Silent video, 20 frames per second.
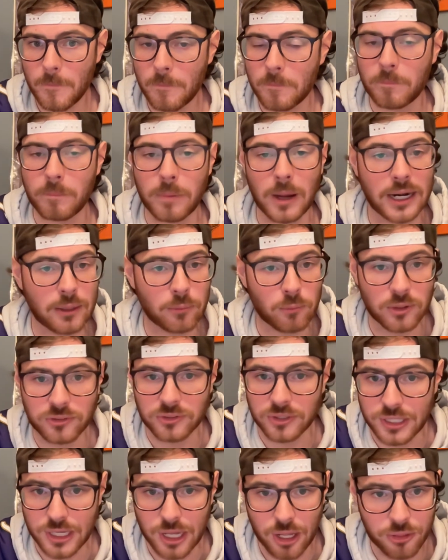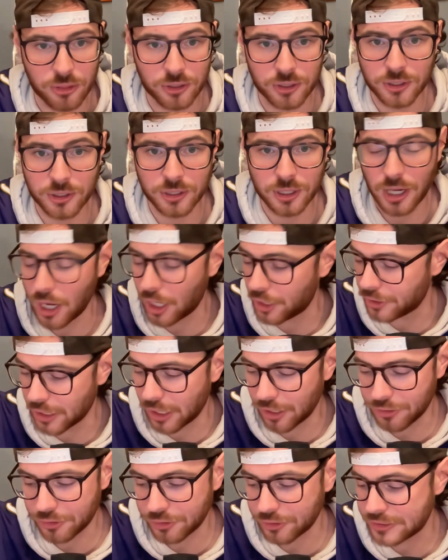but it was
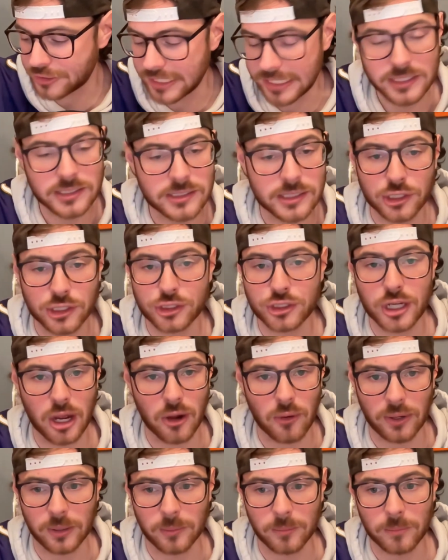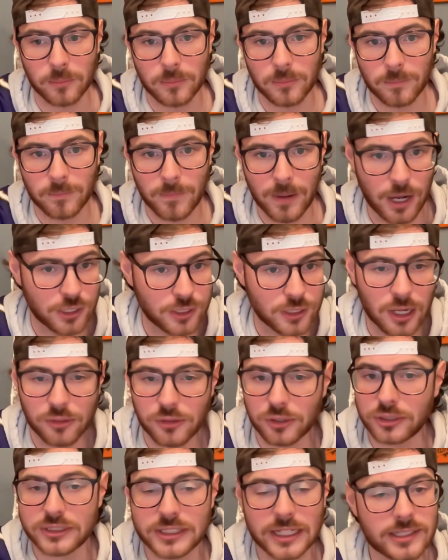another decent showing.
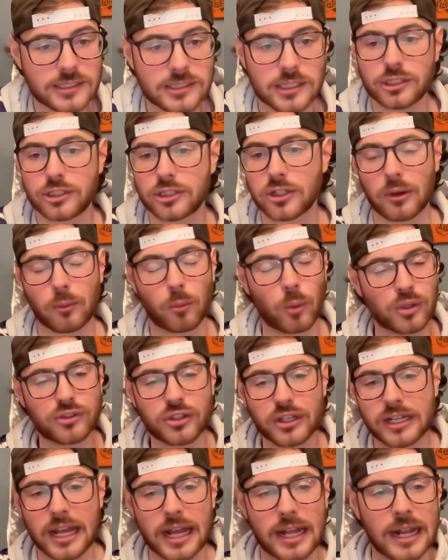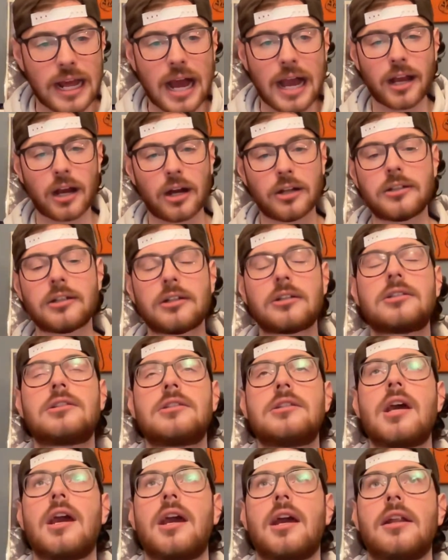Another decent showing. Once again, I
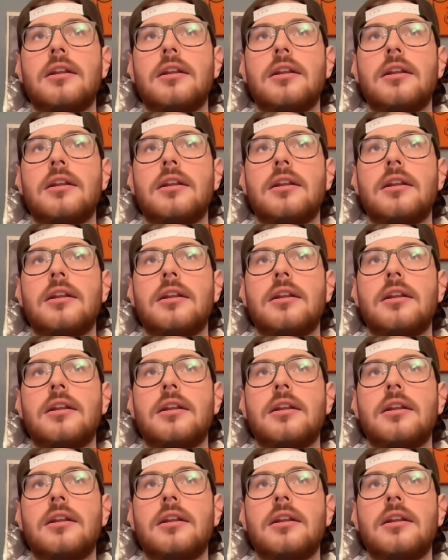understand.